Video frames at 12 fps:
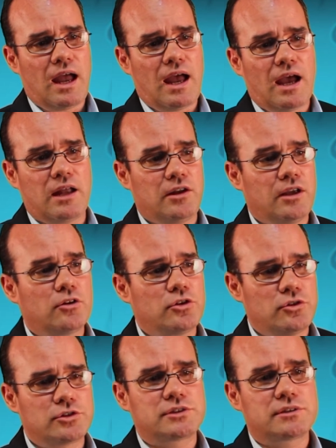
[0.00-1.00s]
and
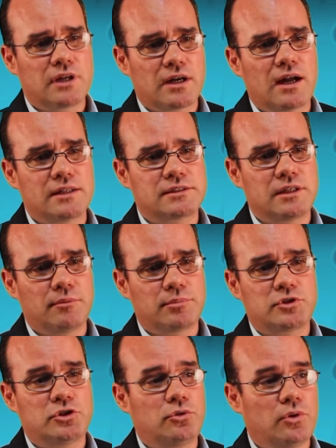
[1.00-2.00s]
introduce the
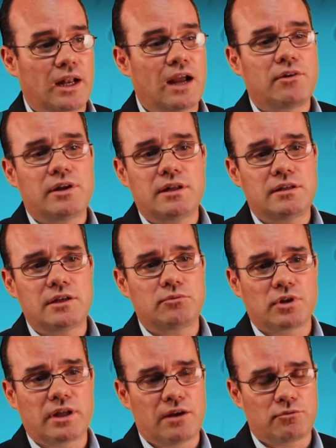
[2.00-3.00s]
concept to an area that didn't
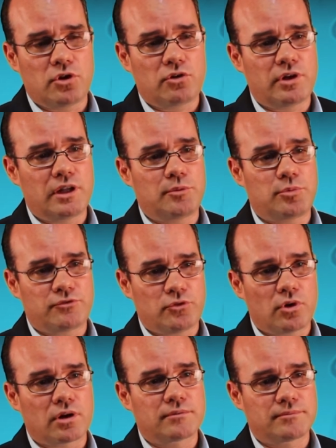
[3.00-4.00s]
really have Rotary in it
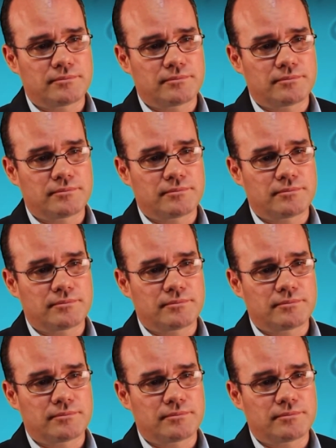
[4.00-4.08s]
before.